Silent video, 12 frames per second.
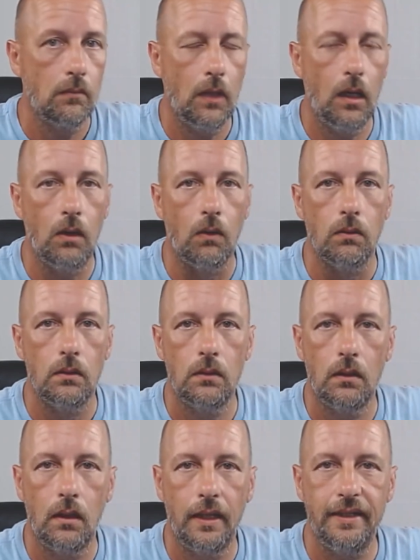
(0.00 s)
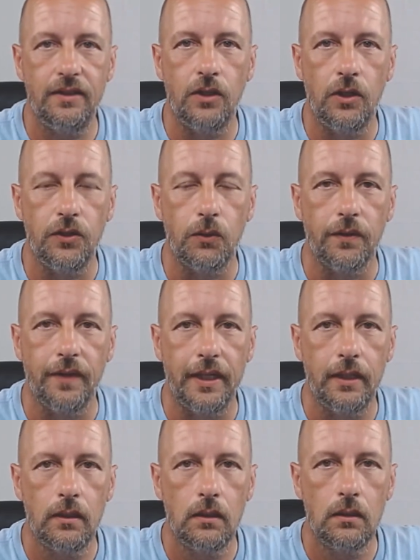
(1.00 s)
Oh, I didn't know you were
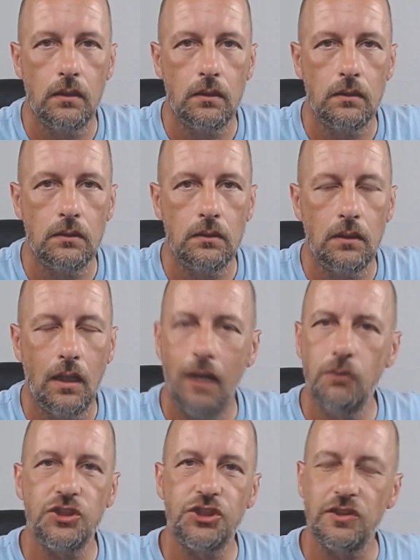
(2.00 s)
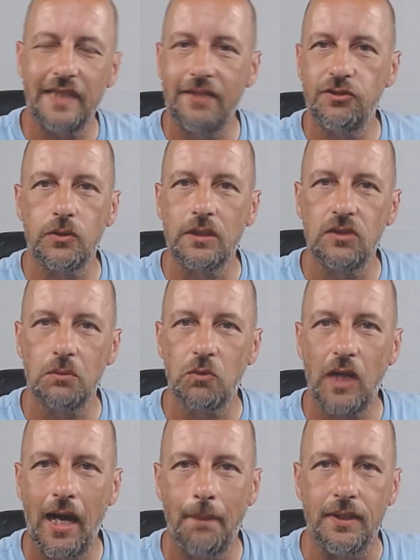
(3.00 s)
there. I was just answering some
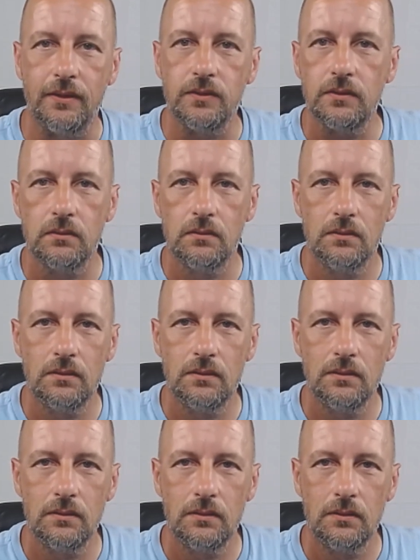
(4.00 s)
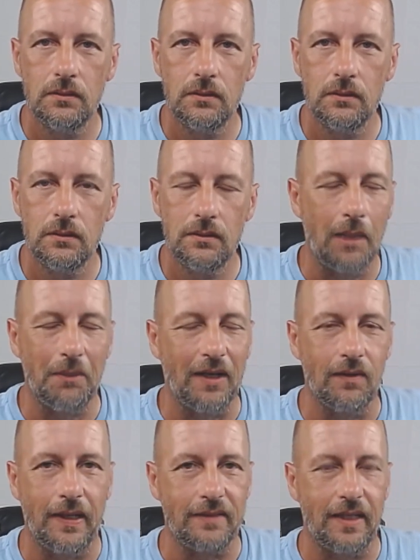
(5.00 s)
comments. I'm not
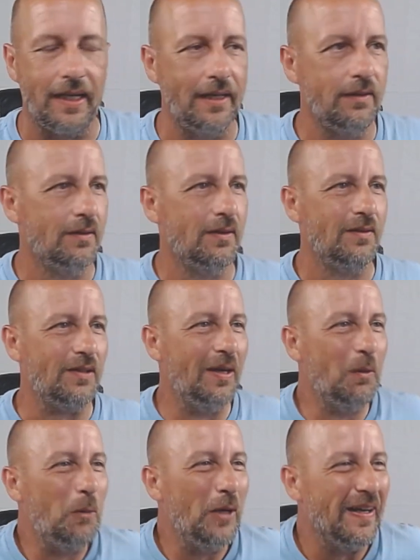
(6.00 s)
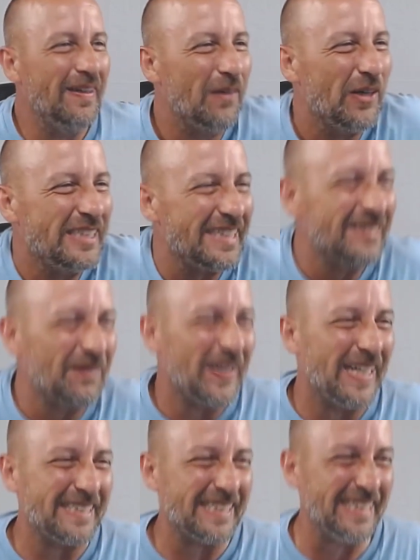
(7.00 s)
like that. We're just
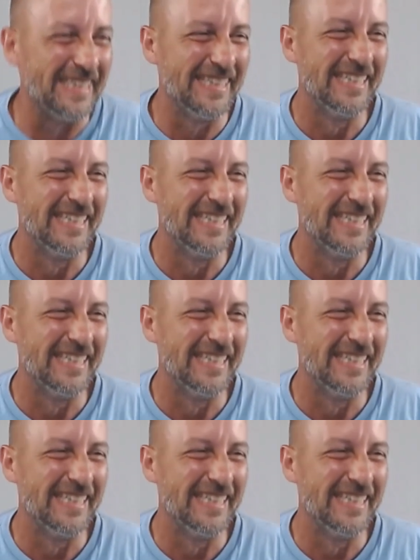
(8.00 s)
watching.